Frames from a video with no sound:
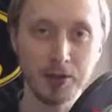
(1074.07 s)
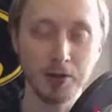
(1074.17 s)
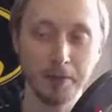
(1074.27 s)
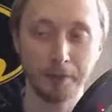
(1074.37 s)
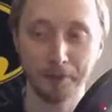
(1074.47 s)

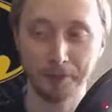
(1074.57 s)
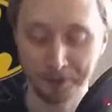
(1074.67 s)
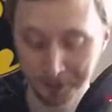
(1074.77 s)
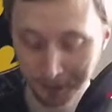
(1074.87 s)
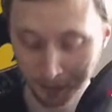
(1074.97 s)
two?
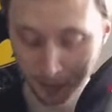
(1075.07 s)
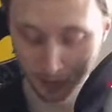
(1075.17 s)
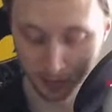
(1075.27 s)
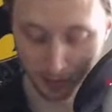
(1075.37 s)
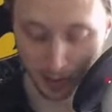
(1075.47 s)

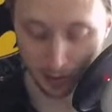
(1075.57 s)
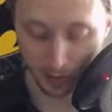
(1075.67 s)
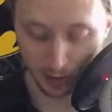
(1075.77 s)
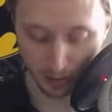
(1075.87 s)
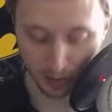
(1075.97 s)
You gotta
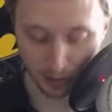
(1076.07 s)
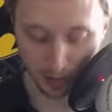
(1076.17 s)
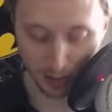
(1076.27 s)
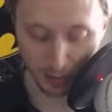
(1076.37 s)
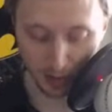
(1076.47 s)
check each
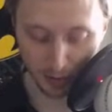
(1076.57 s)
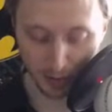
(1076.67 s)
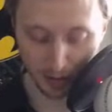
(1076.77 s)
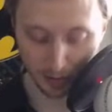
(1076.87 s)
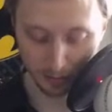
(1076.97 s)

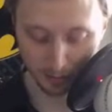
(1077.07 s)
combination there.